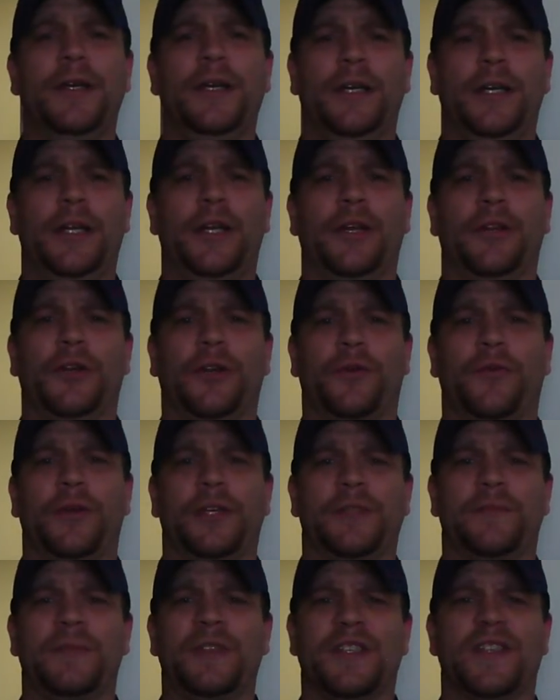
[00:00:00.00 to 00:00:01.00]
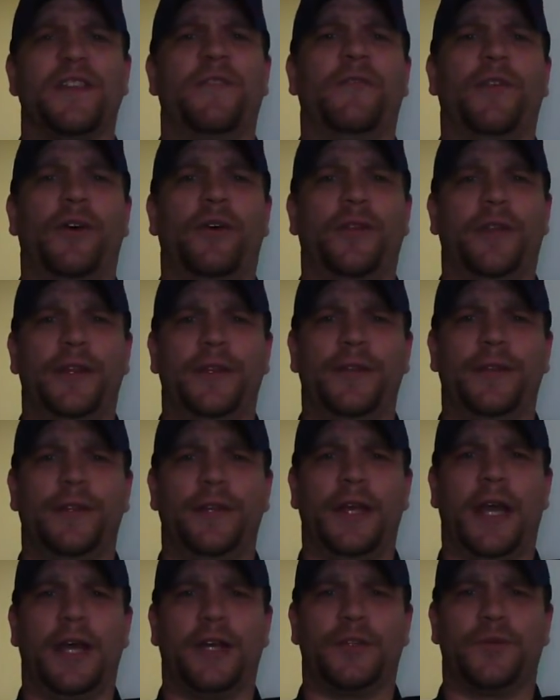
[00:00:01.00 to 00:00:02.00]
you know, the crispness of all
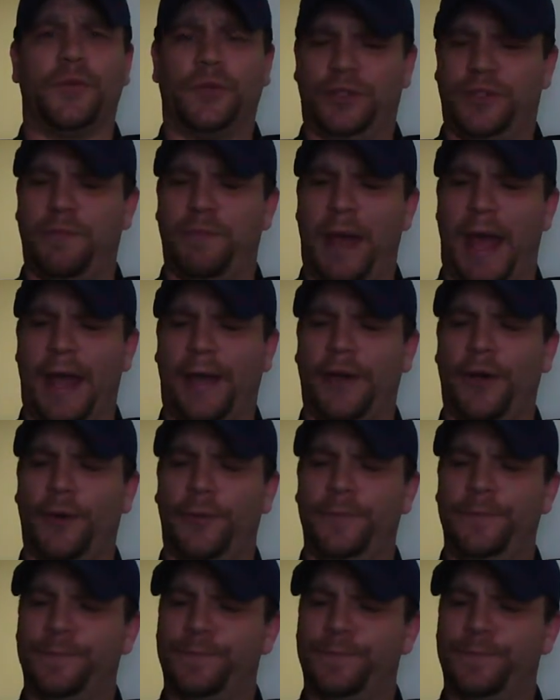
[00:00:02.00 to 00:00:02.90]
the actual tobacco.